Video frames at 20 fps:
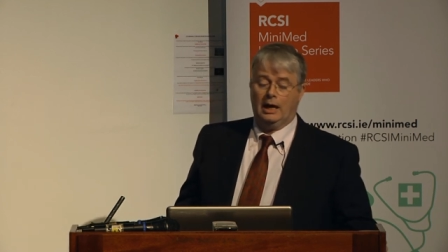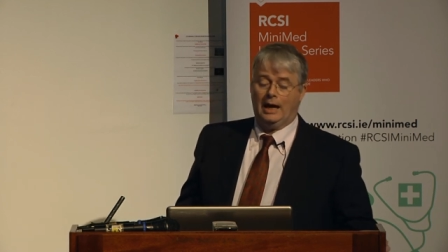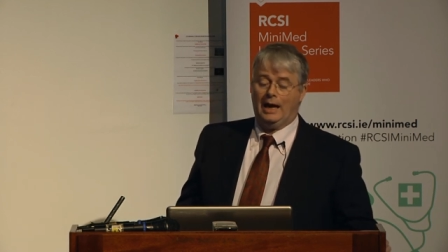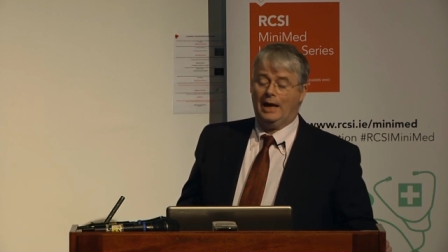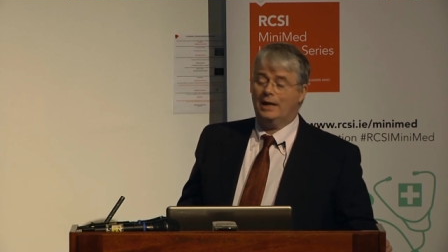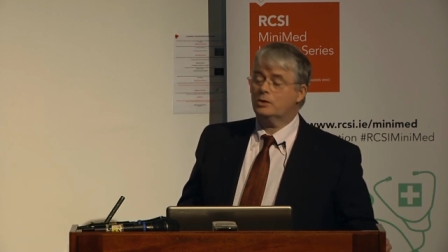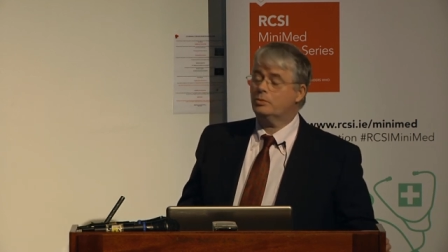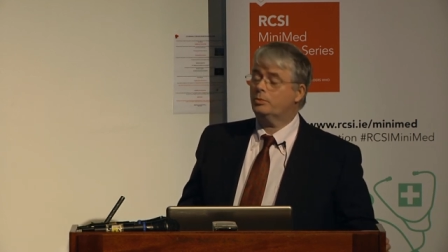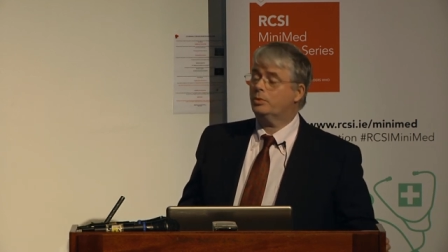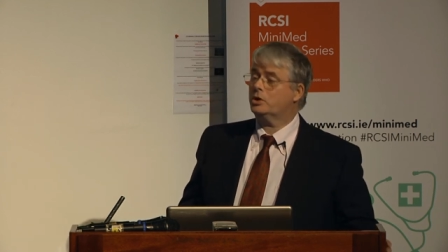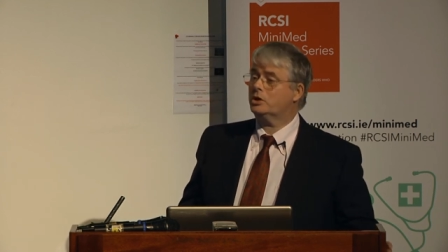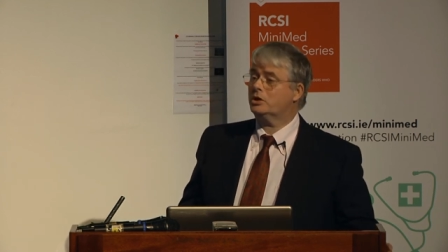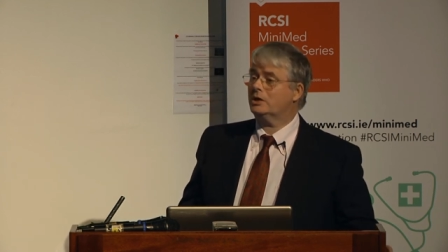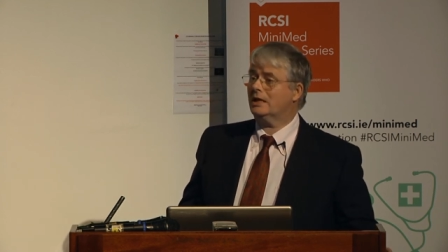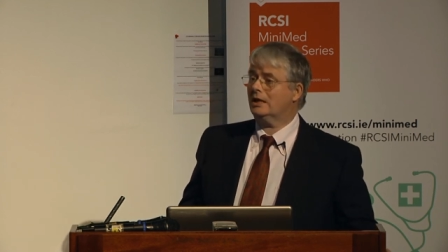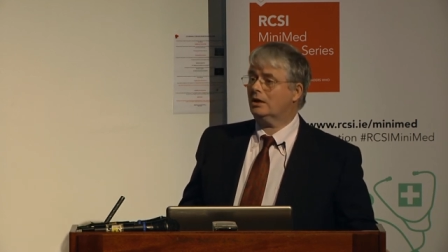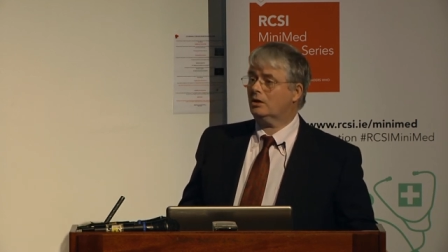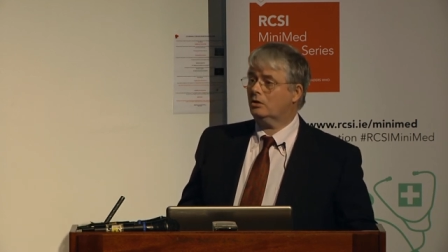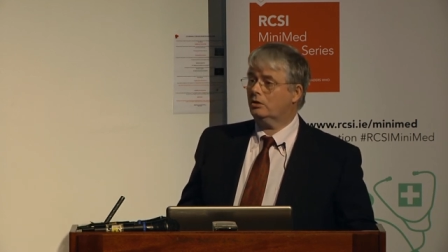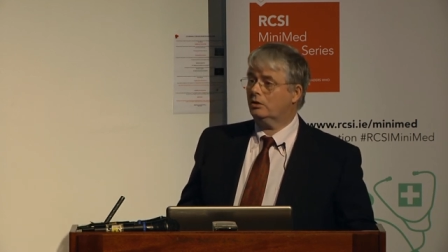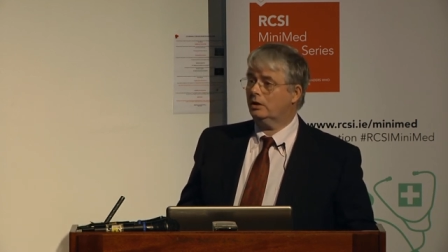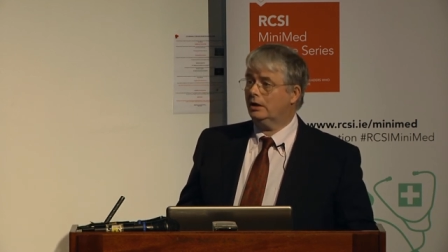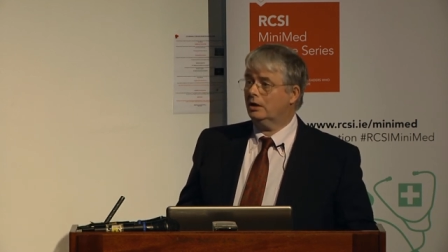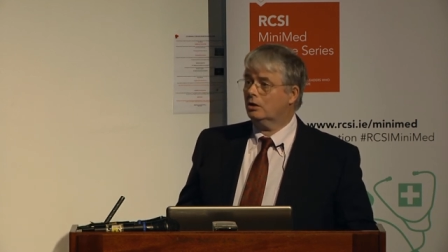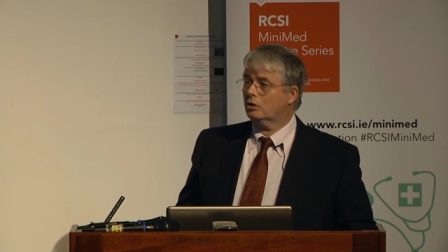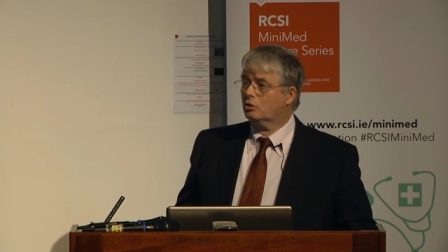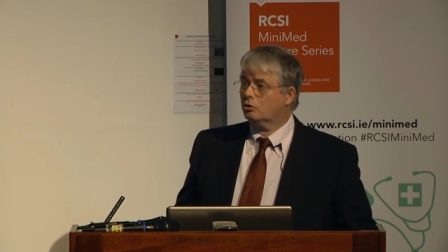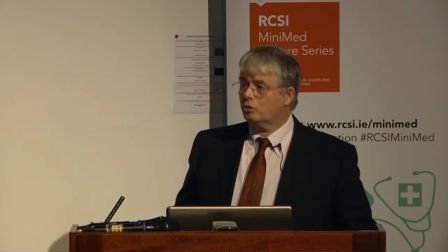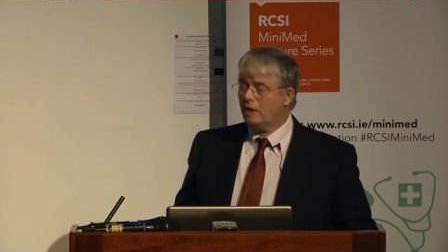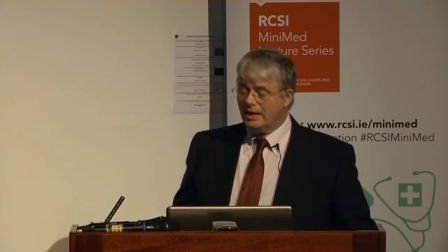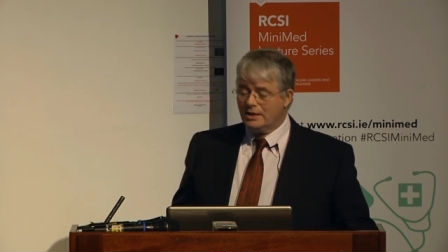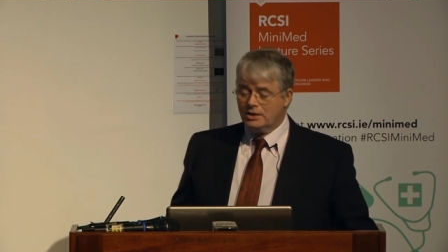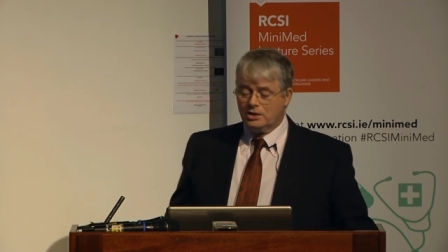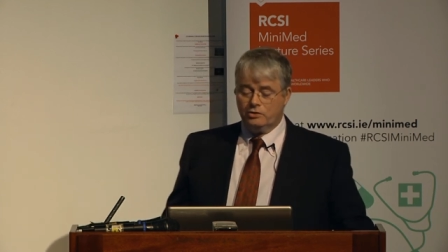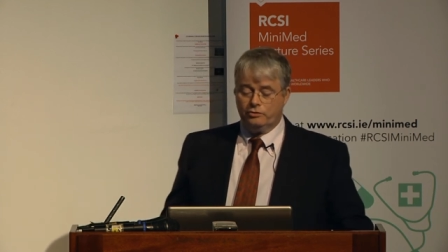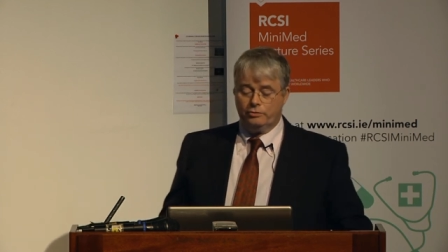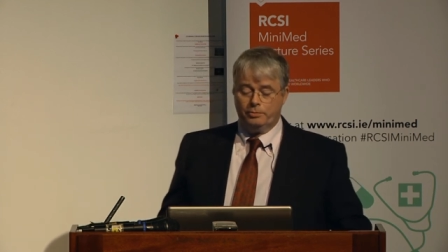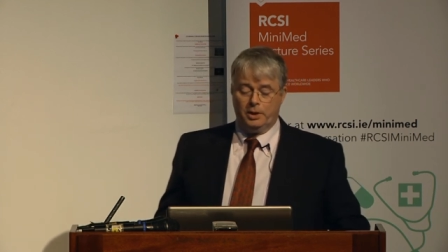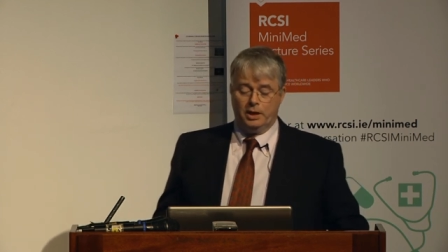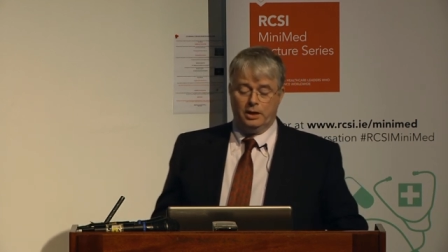and particularly
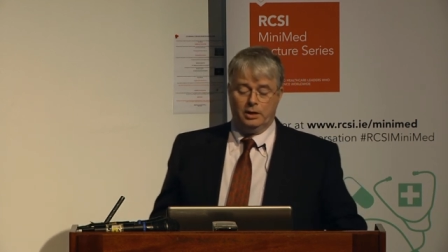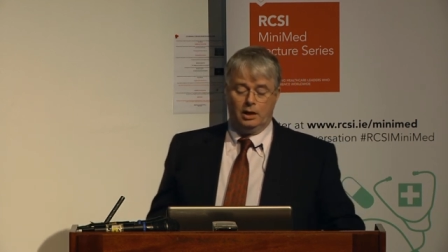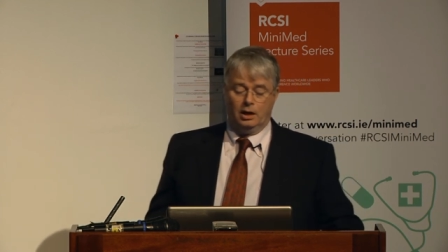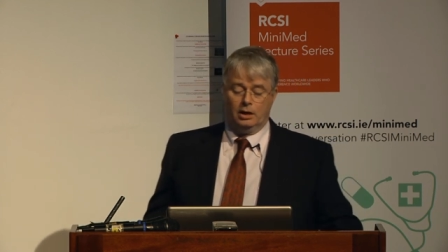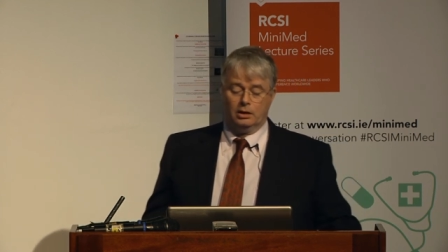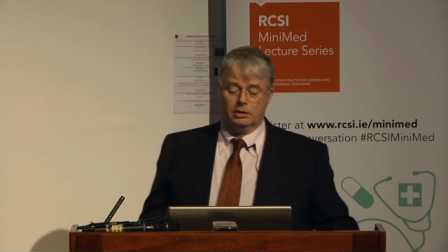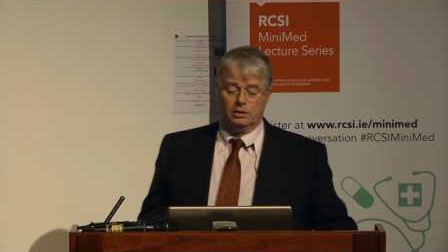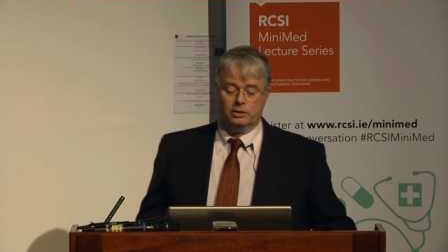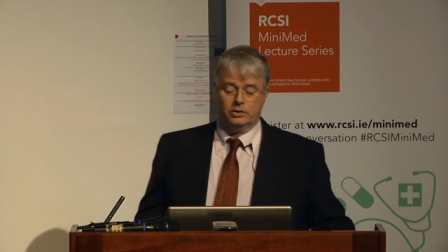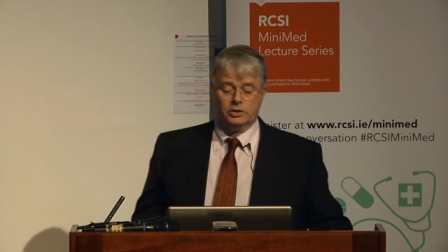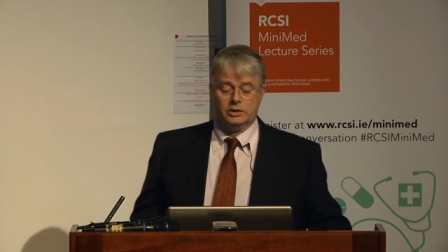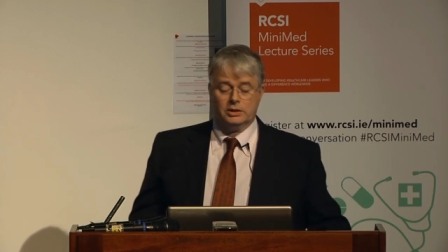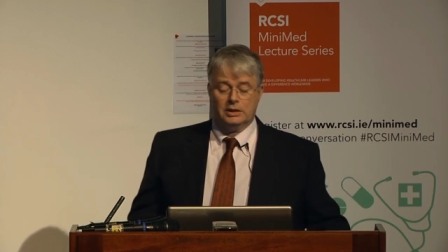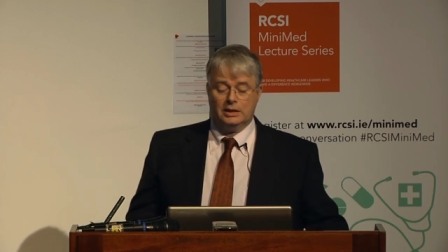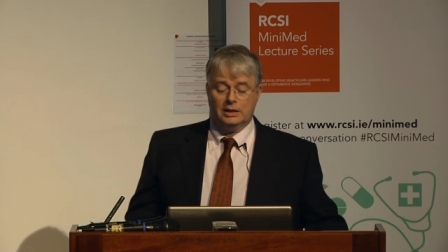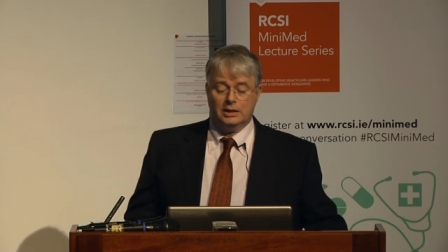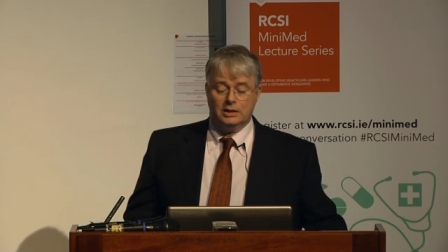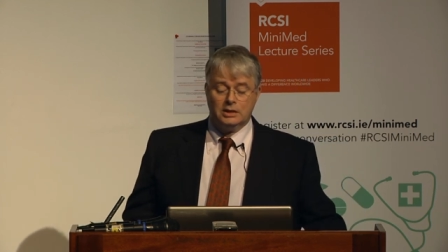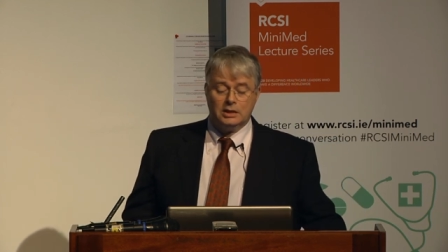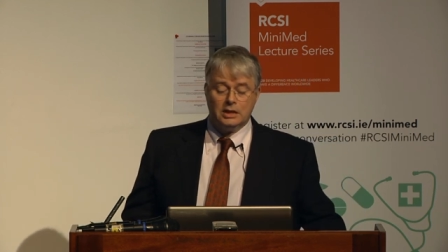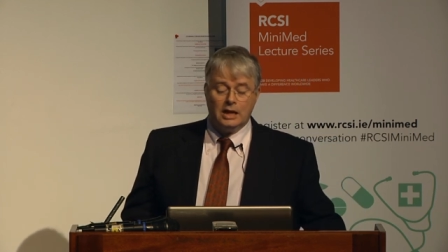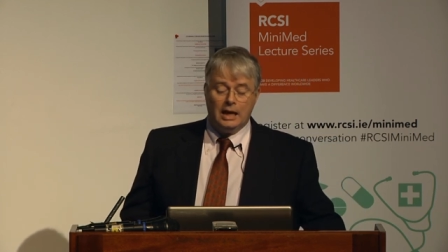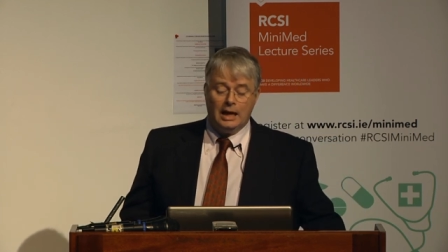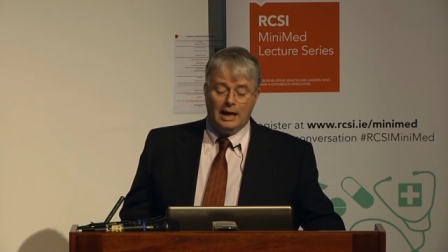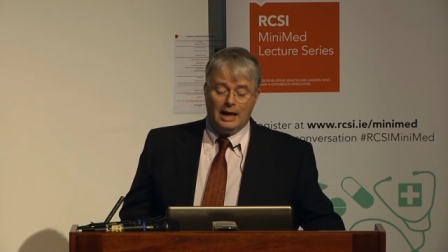aggressive periodontal disease